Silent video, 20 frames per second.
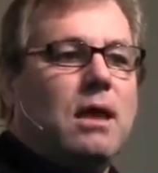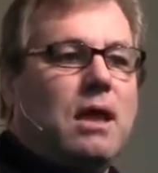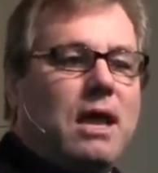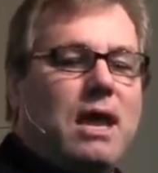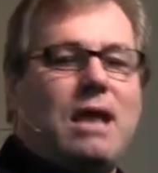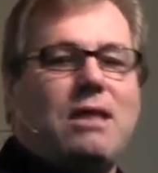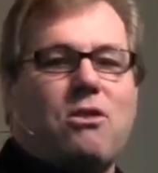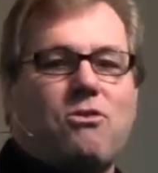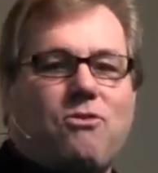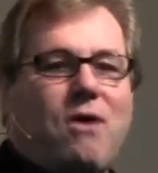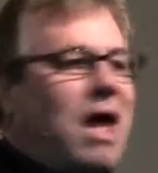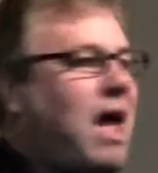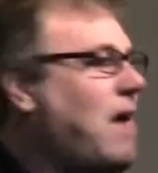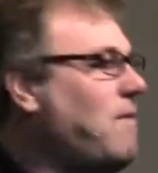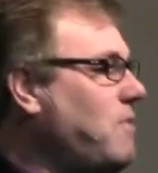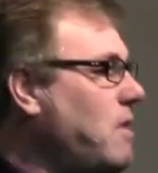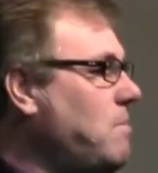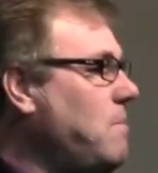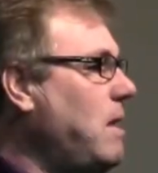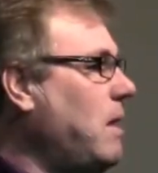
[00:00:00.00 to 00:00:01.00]
He had to
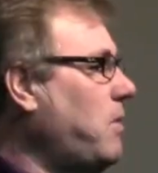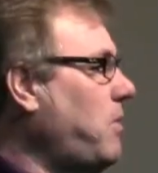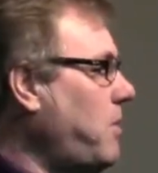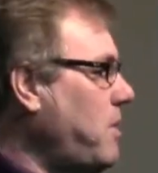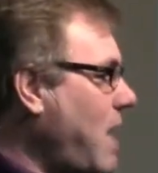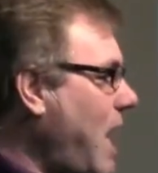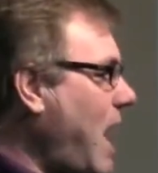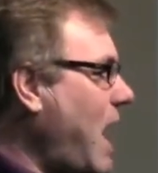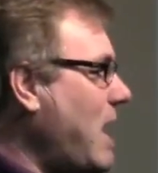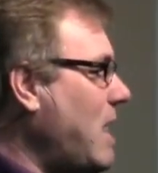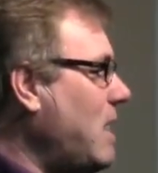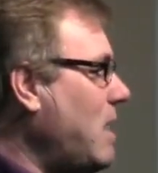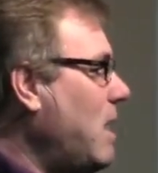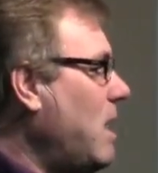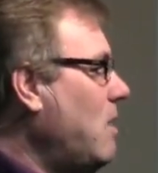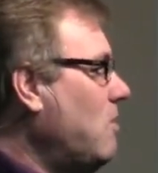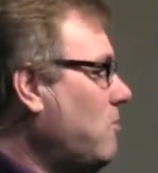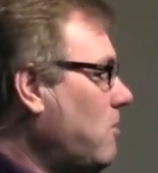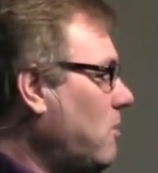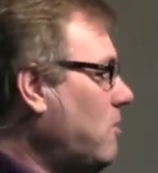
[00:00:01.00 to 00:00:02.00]
drive in the middle of the night
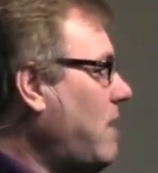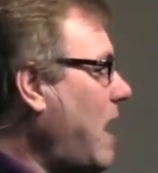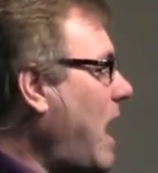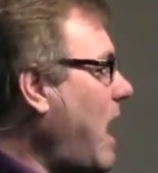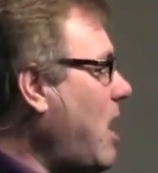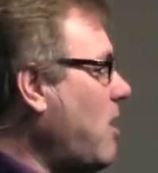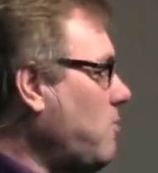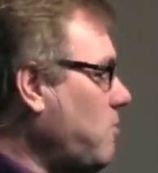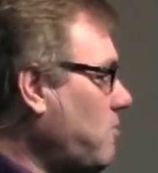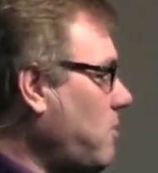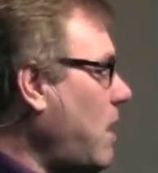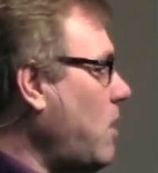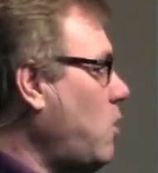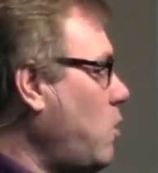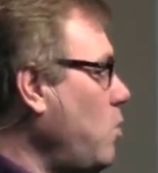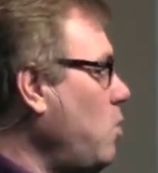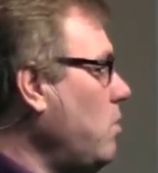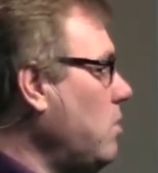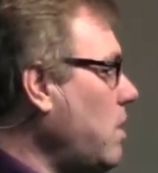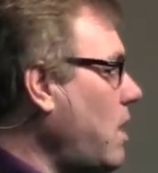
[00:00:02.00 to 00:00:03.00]
so the tires would stay
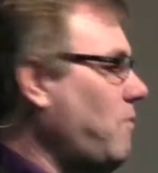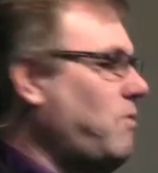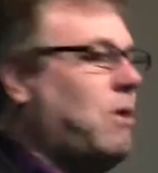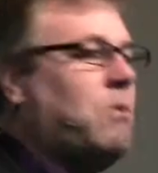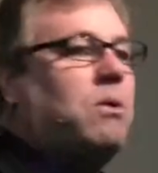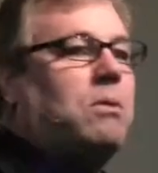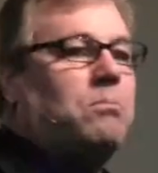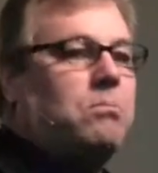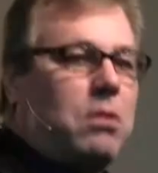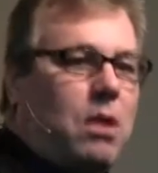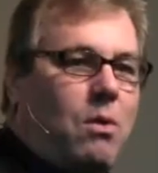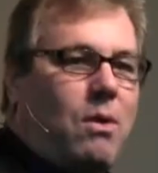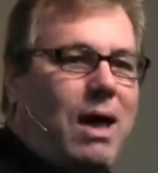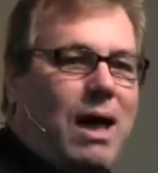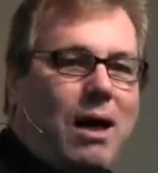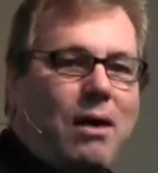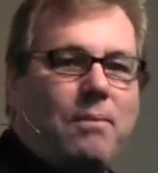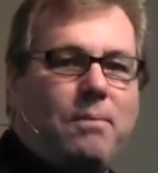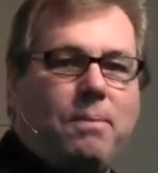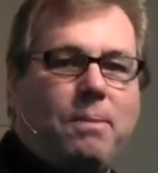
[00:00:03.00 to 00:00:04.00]
cool enough they wouldn't blow
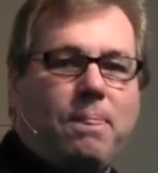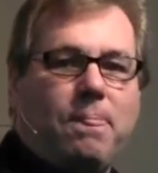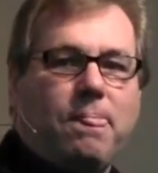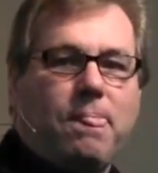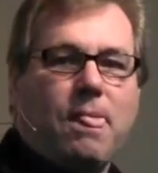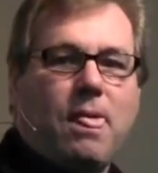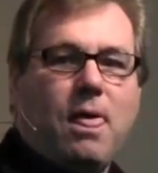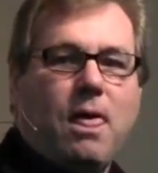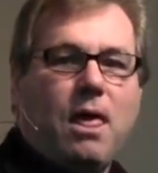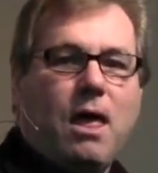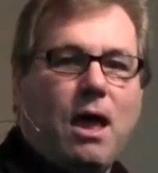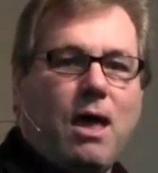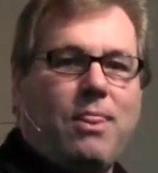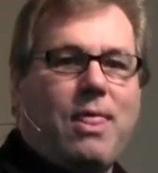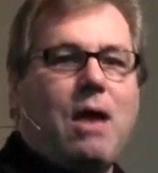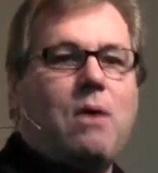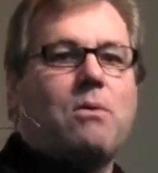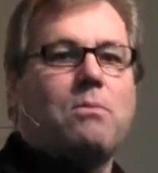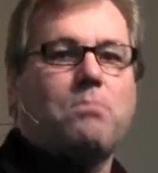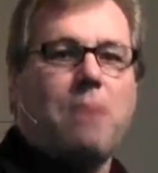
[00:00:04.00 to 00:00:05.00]
out. And
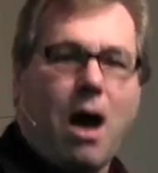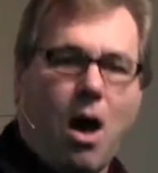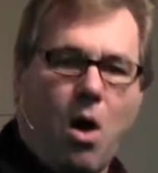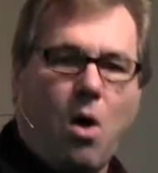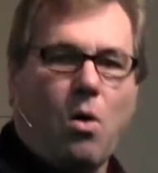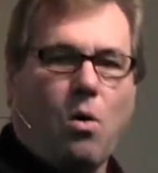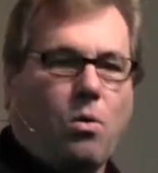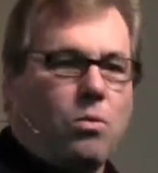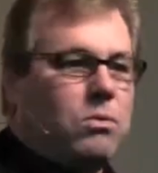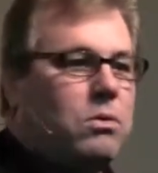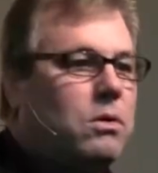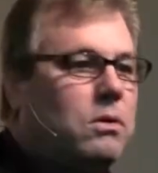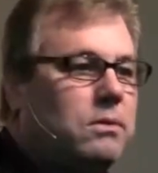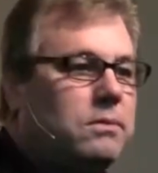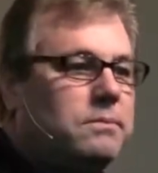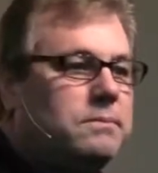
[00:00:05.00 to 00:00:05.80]
they were bald.